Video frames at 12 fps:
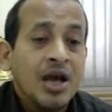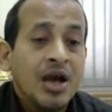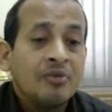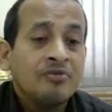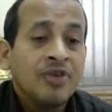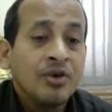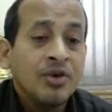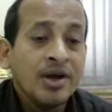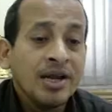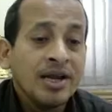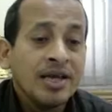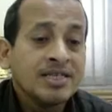value
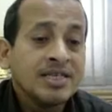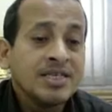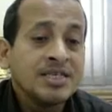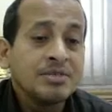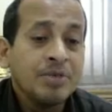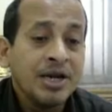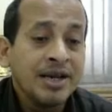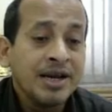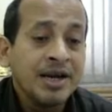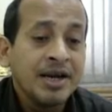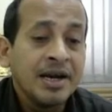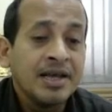analysis, vendor
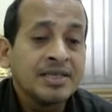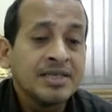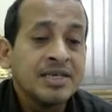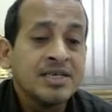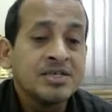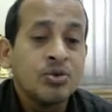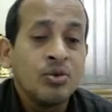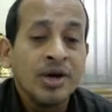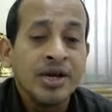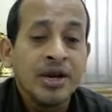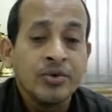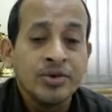analysis,
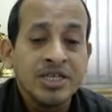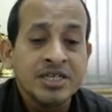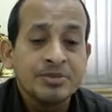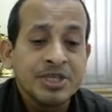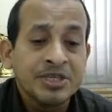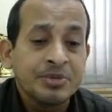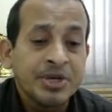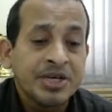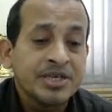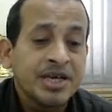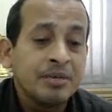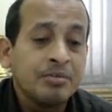order routing
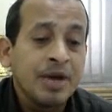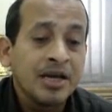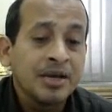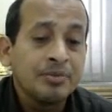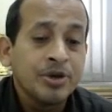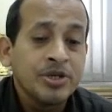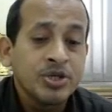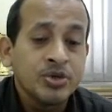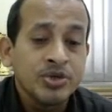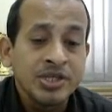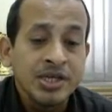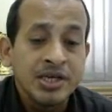specification, multiple
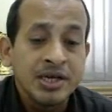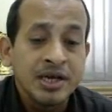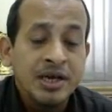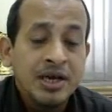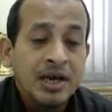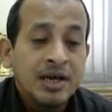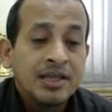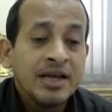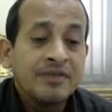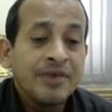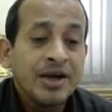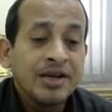sourcing,
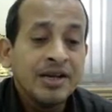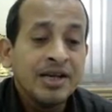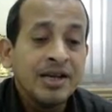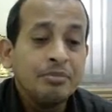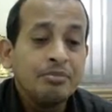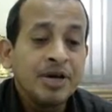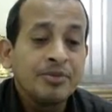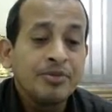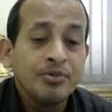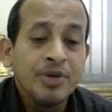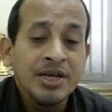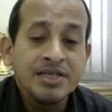then finally
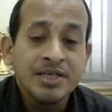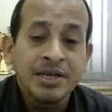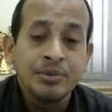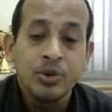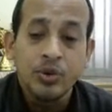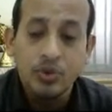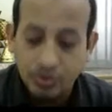performance review.